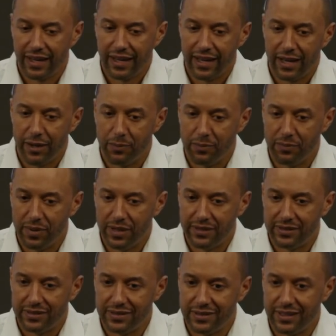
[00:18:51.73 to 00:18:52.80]

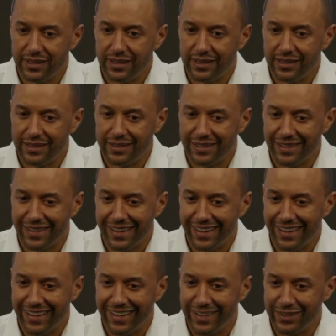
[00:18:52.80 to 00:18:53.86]
But seeing
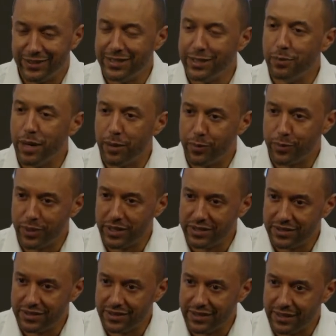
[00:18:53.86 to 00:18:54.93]
a team
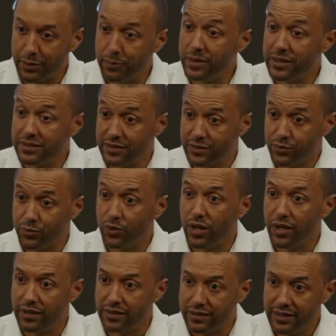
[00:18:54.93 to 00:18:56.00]
operation and a business
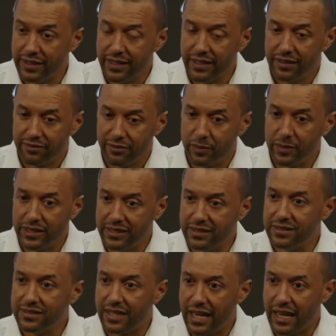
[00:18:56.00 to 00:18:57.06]
run from the
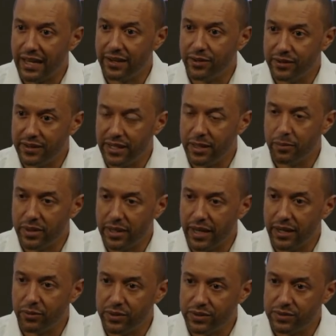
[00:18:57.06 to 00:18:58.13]
inside on the
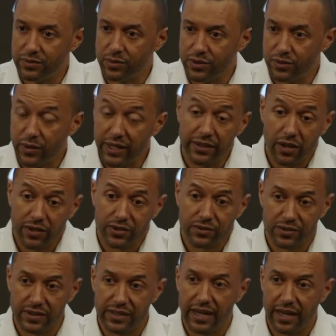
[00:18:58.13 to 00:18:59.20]
NBA was great, and
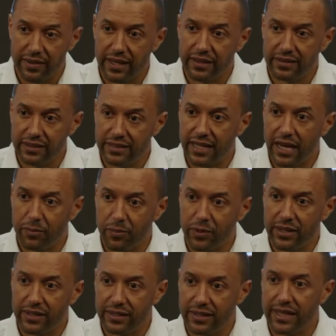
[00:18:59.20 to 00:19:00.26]
also see how that league operated